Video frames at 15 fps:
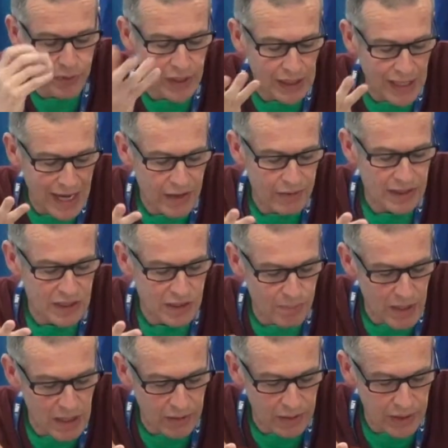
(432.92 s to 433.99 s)
think our
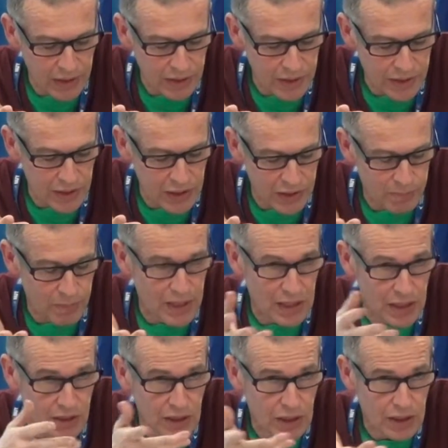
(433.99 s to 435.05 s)
experience has
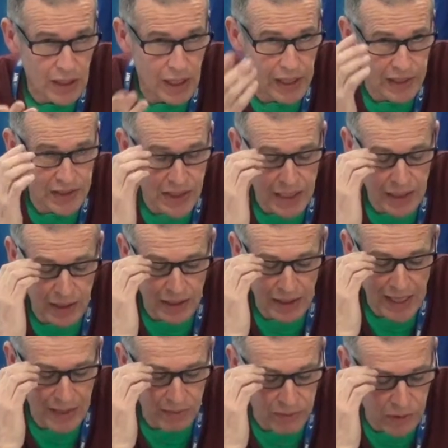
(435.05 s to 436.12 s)
been taken
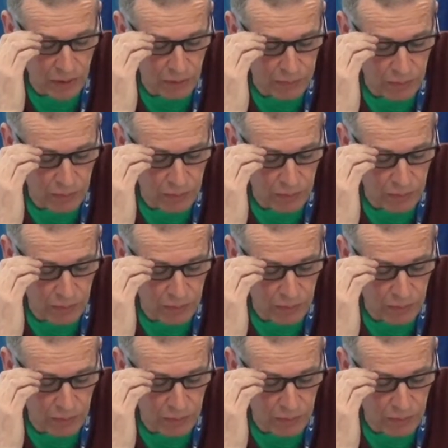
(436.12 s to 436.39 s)
account of